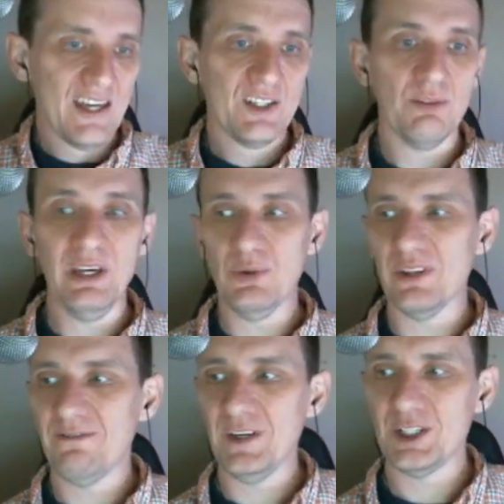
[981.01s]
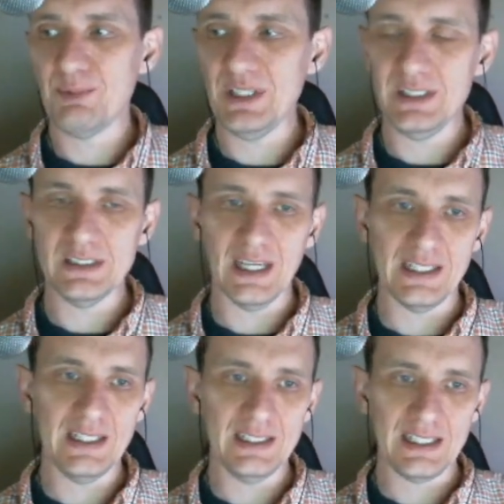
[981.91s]
to me, with a fish species like
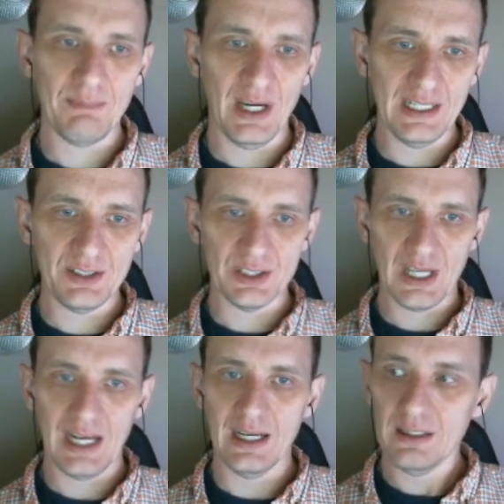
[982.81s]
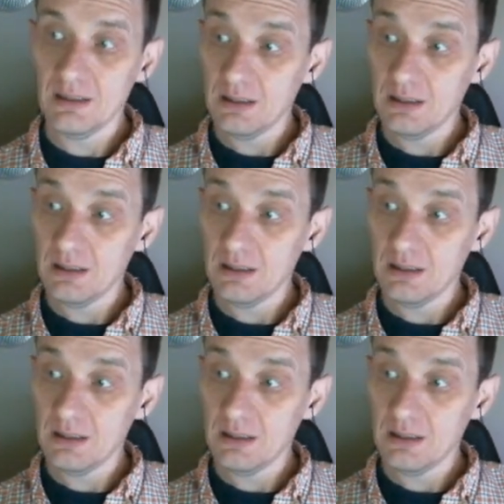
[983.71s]
this, I might just kind of